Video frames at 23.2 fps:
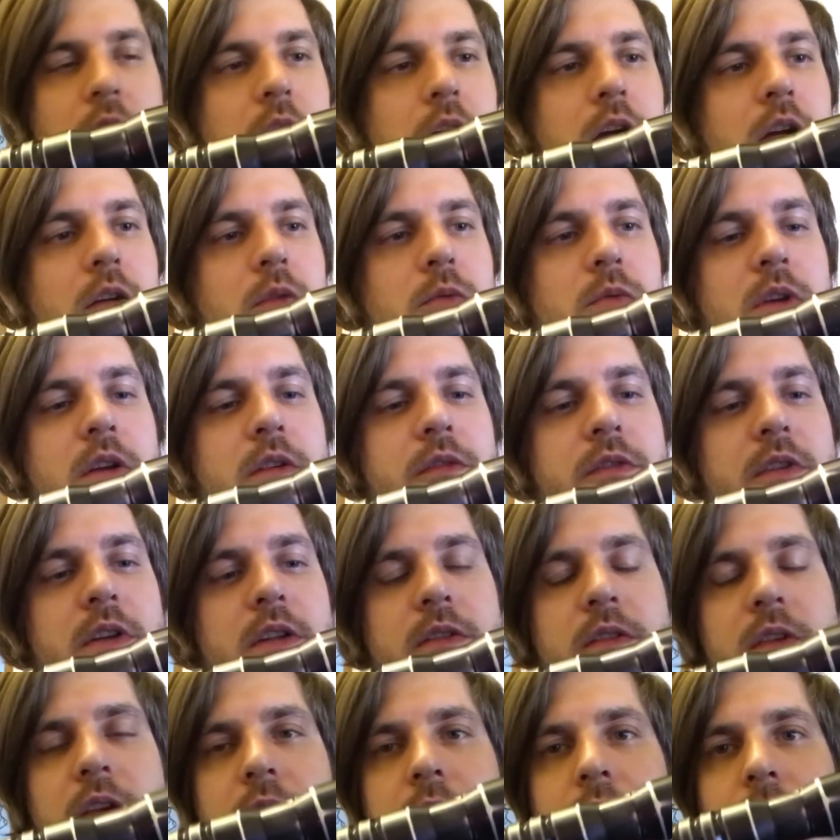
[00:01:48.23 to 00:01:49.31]
I got rid of
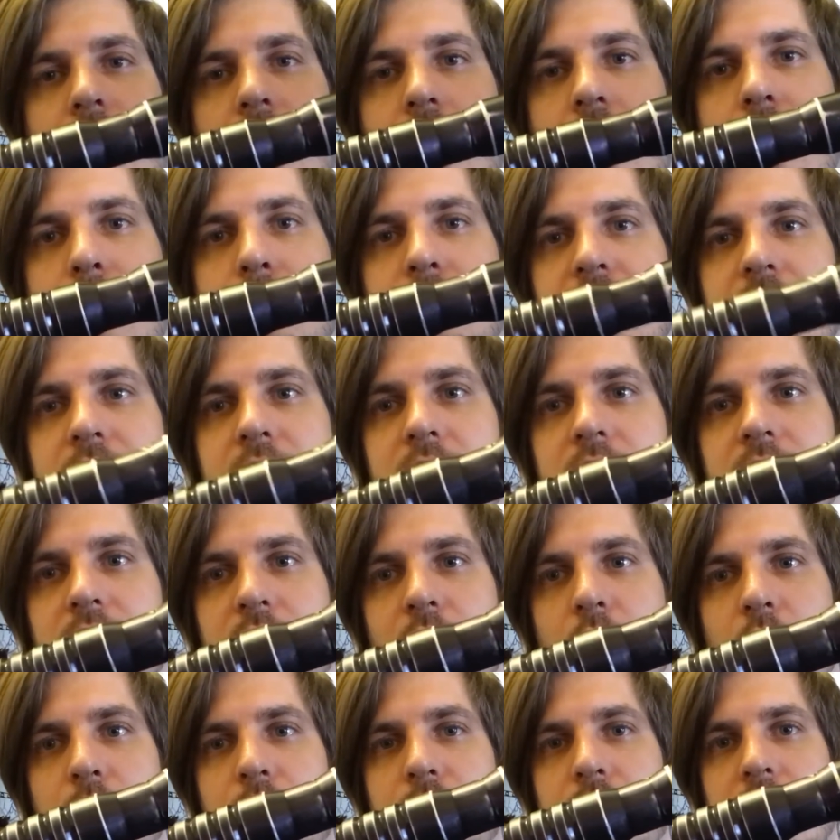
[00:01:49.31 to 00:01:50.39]
it. But it's
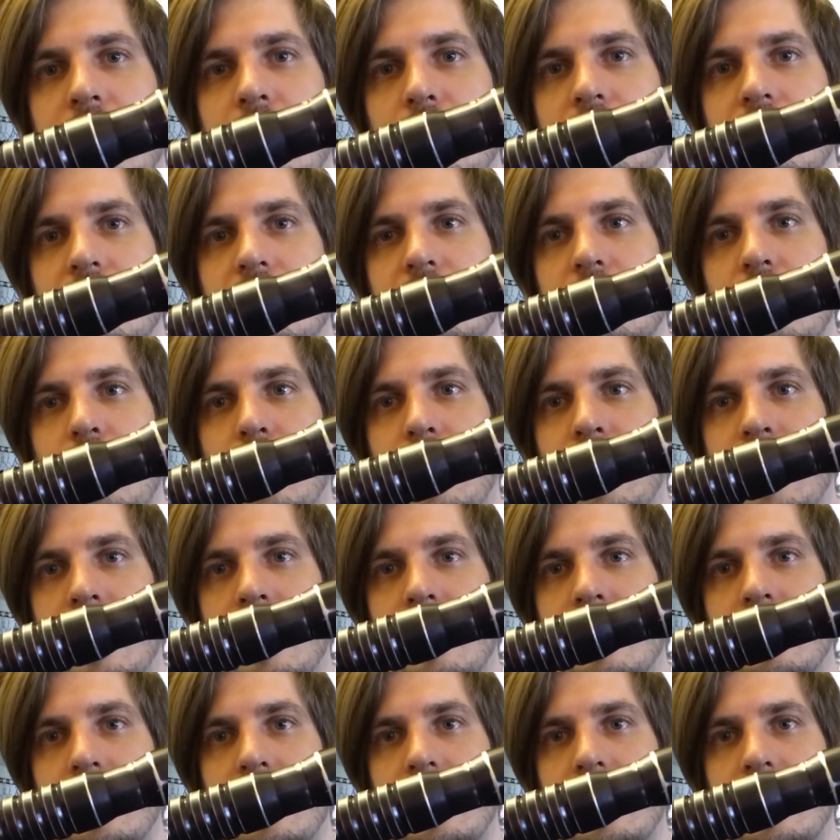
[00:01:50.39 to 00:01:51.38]
still, the hilt is still here.